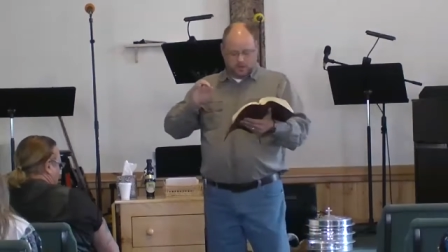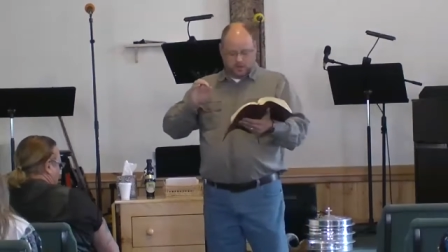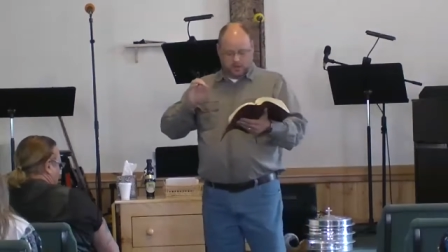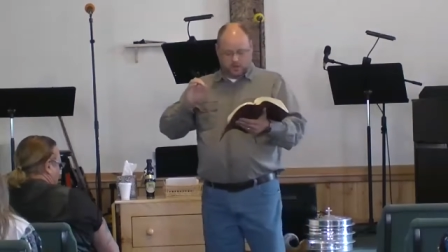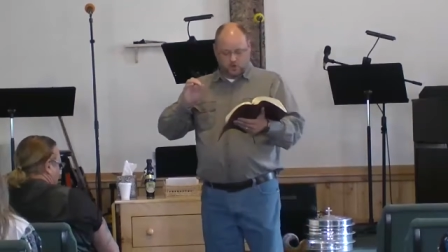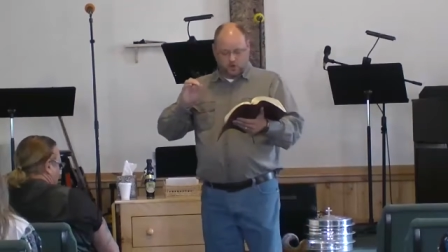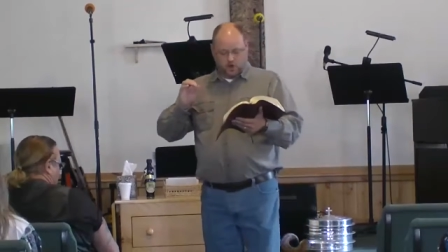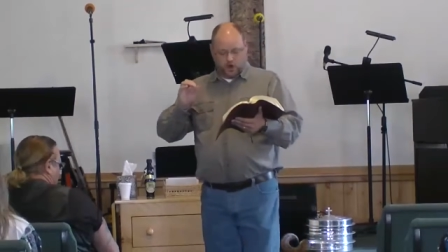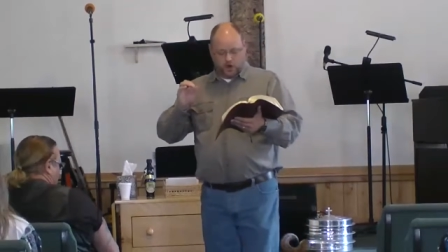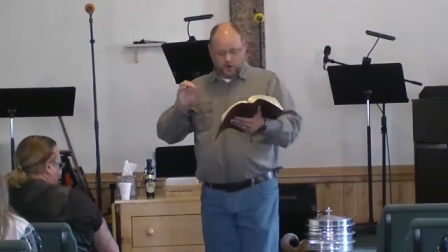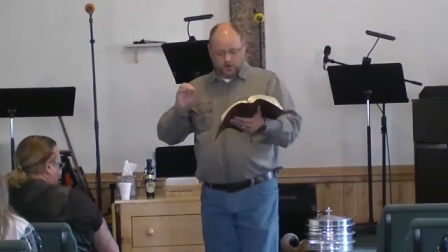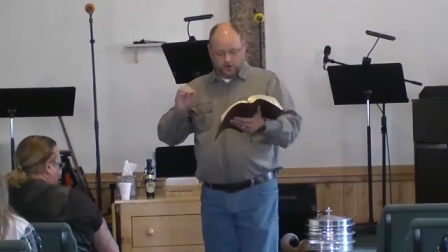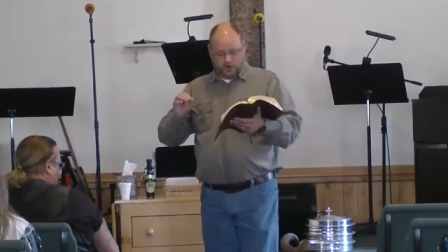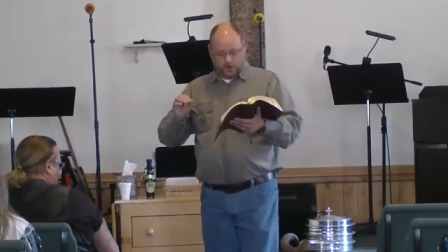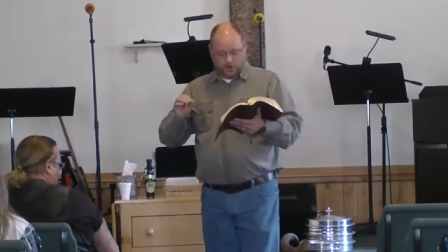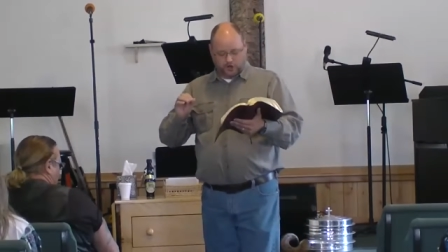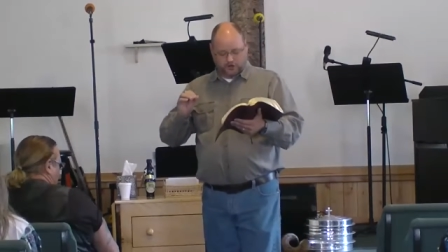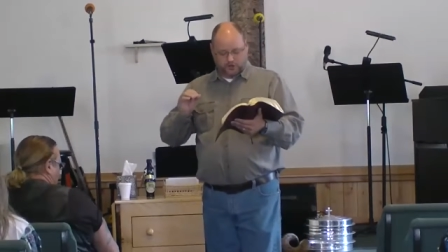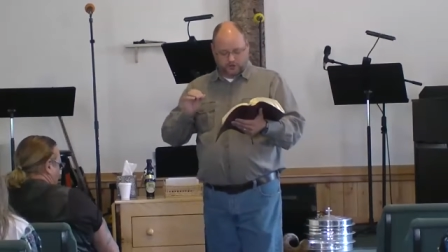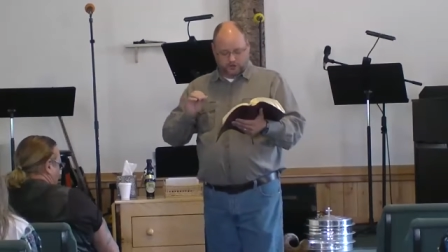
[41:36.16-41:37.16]
You are
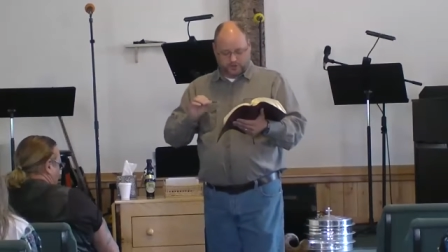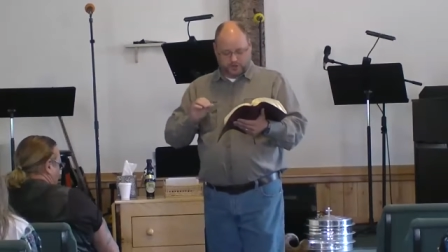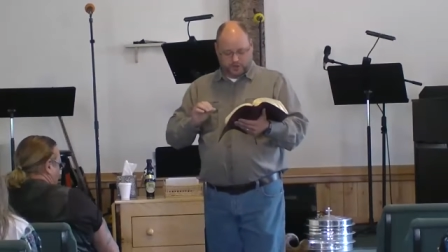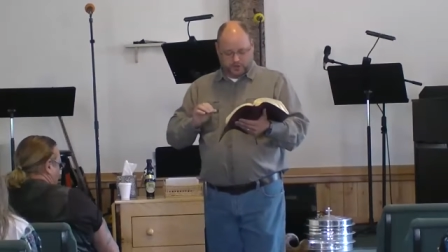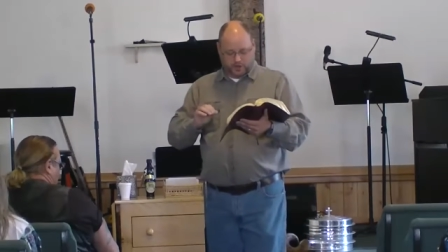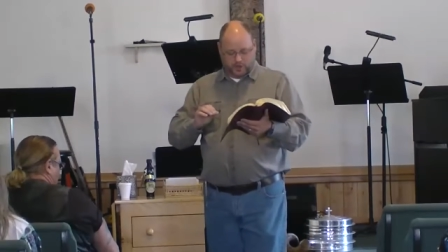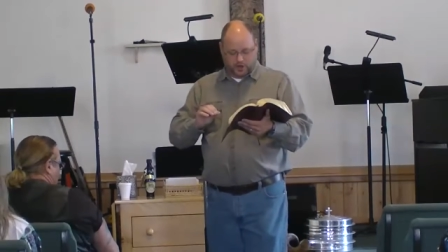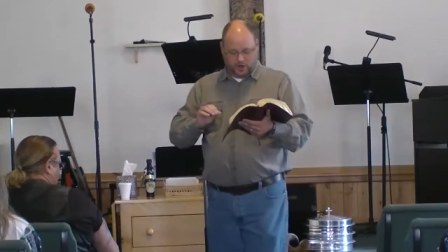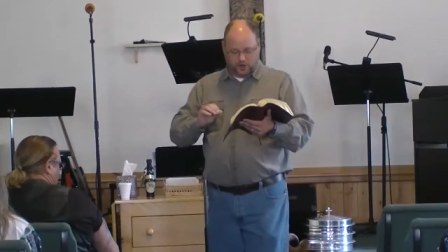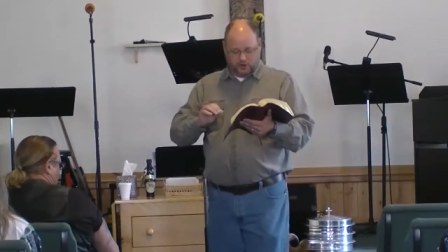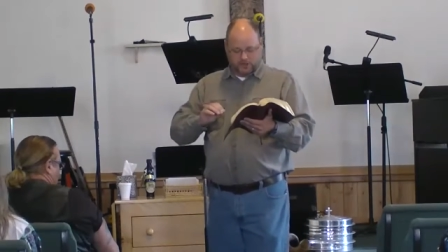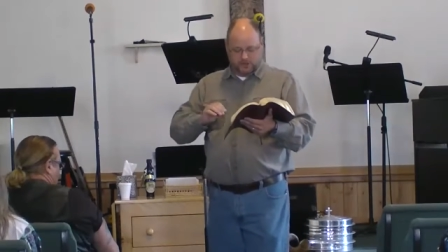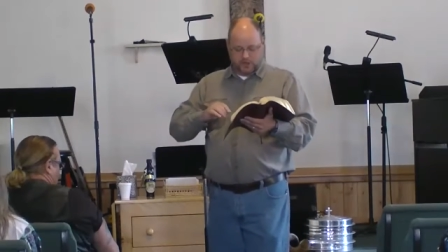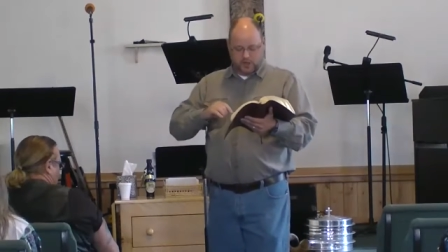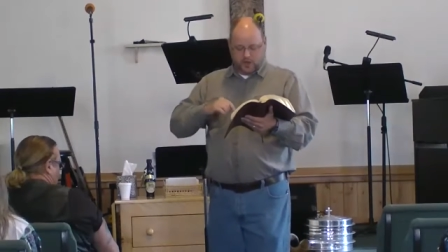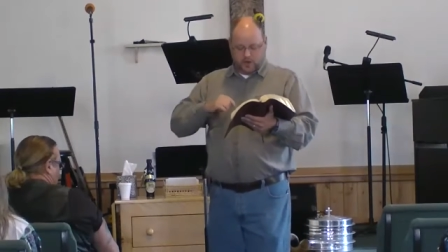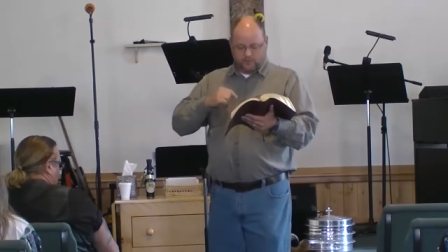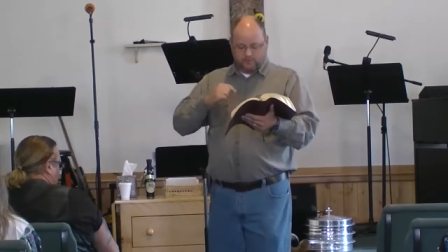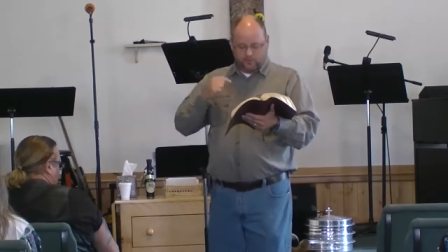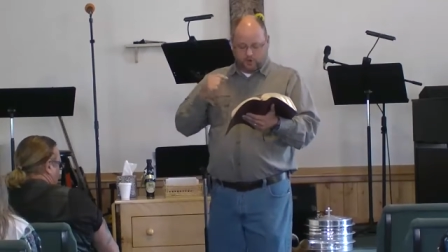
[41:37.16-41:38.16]
cursed with a
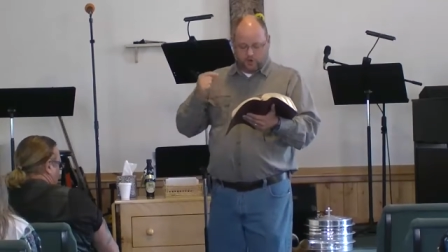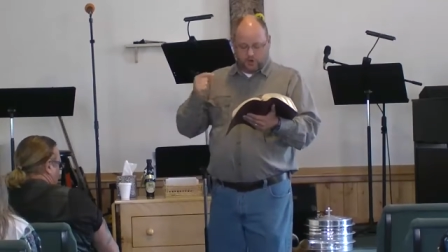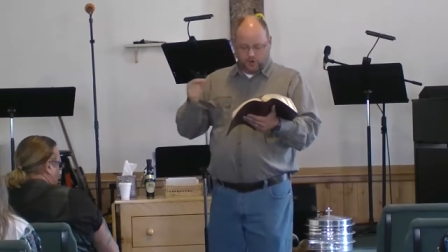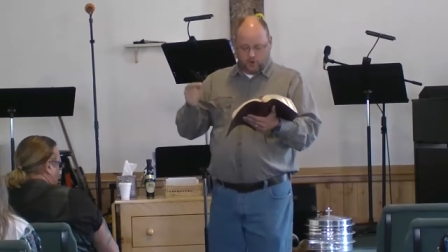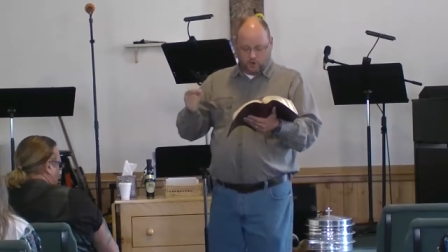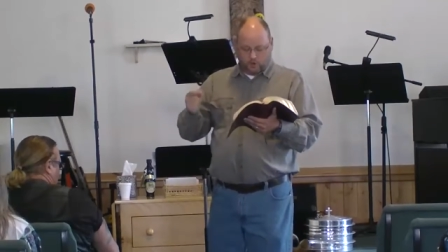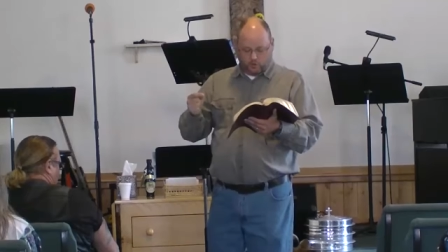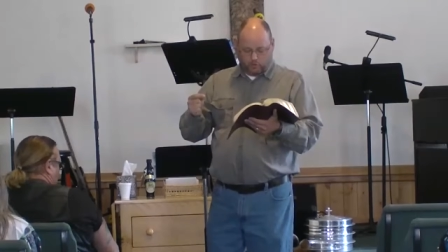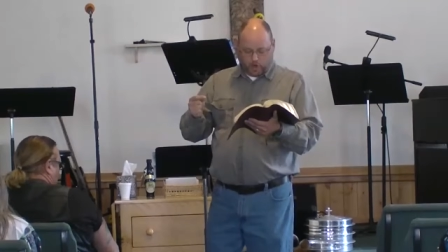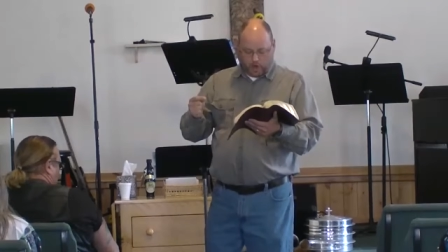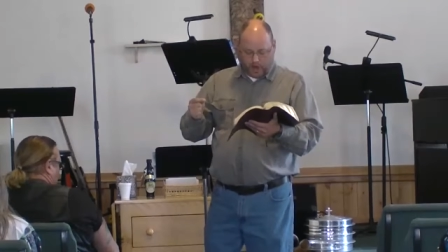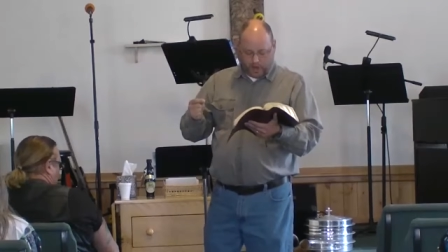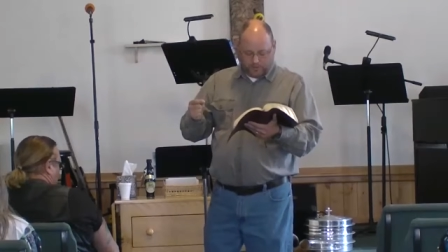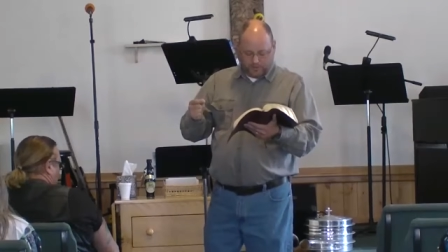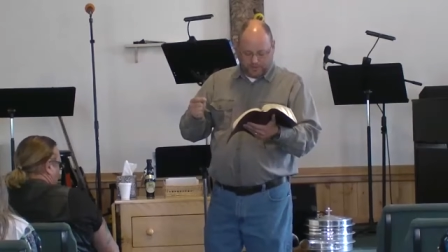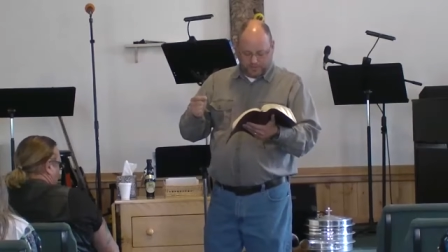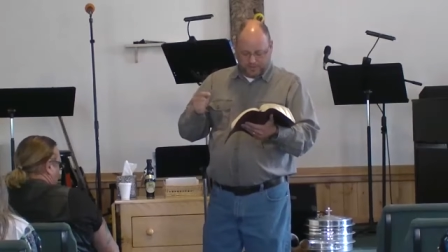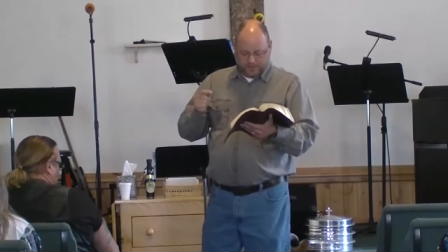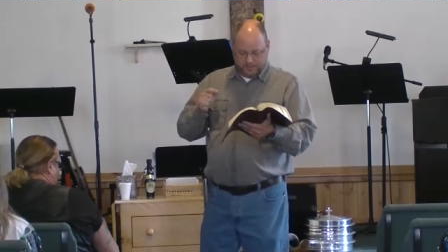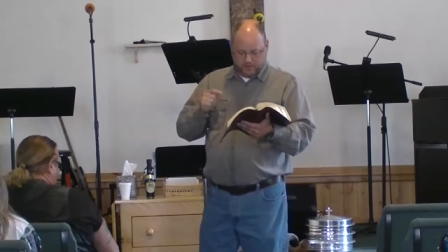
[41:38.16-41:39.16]
curse, for you are
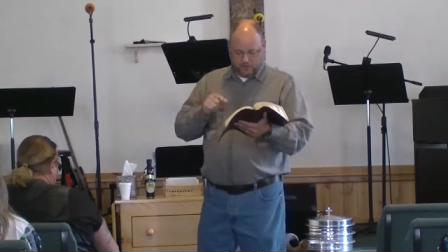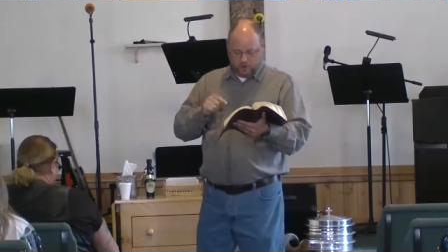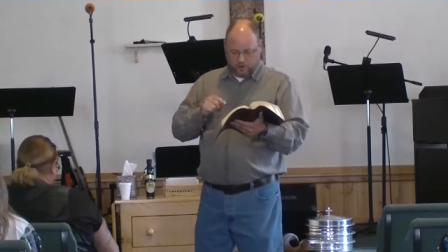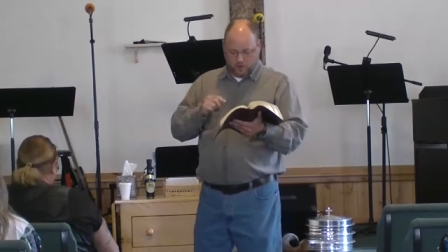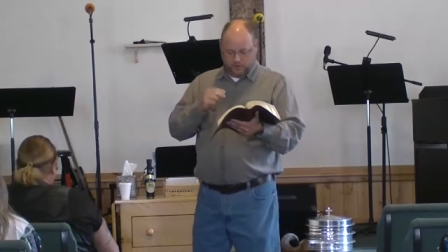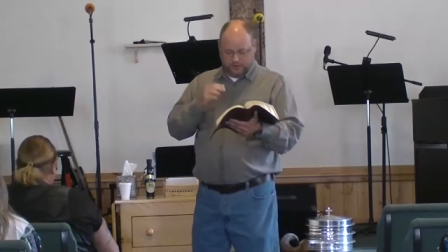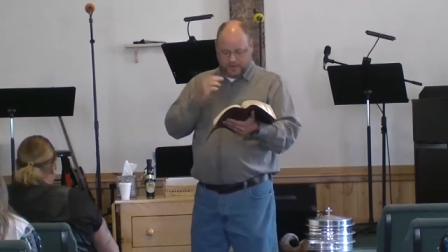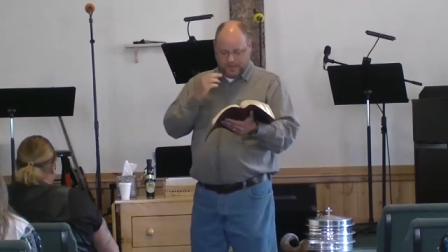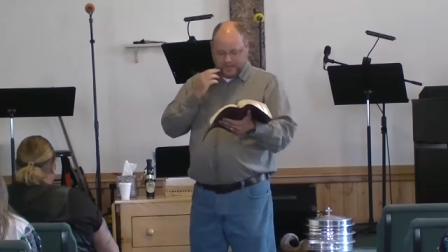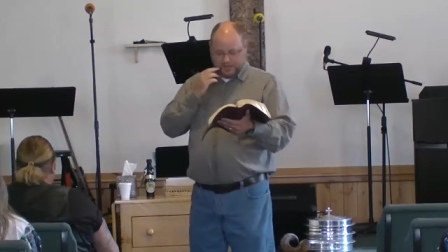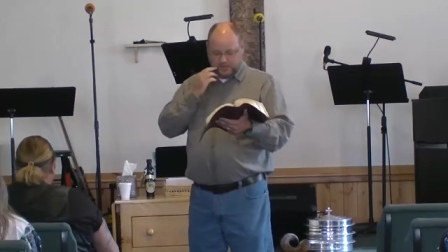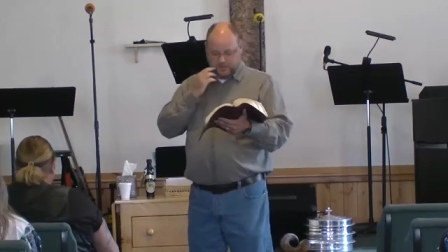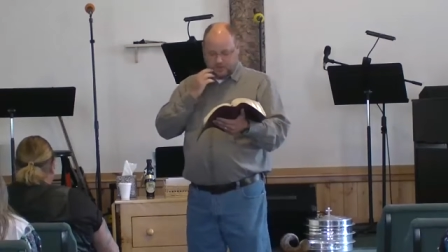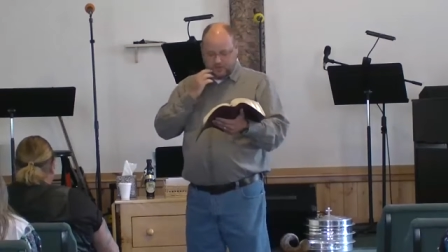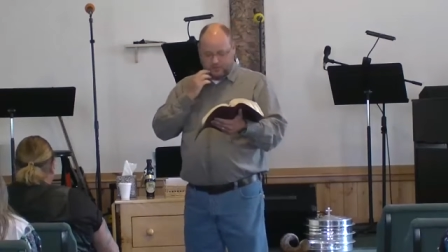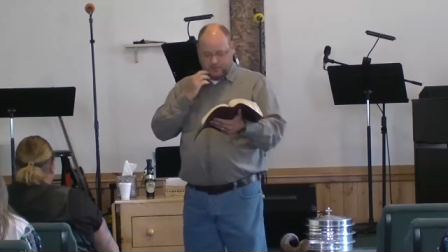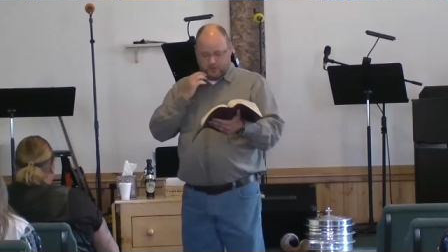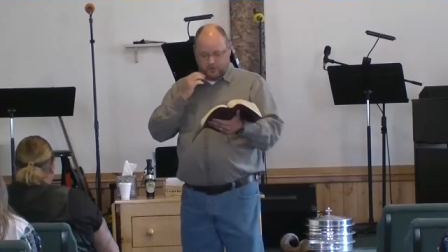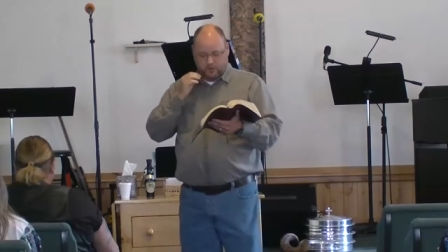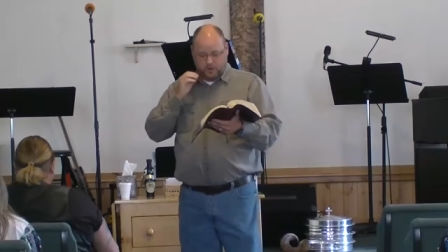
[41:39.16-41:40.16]
robbing me, the whole nation
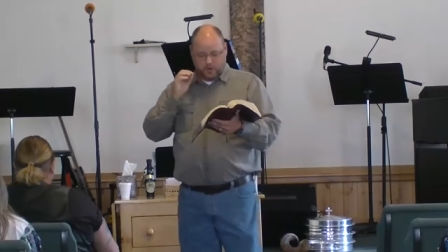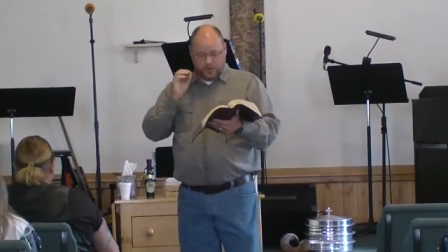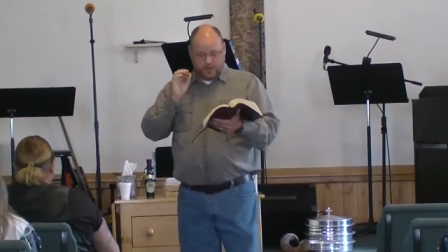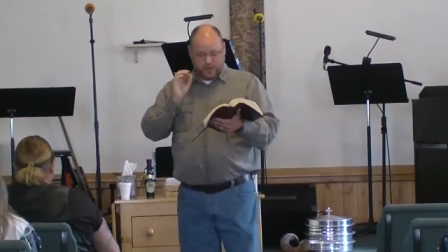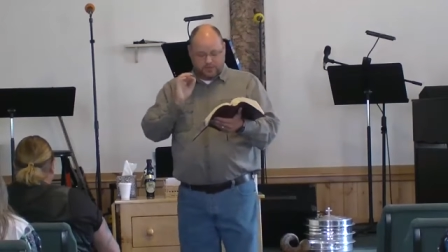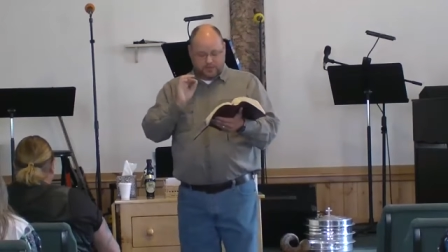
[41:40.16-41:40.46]
of you.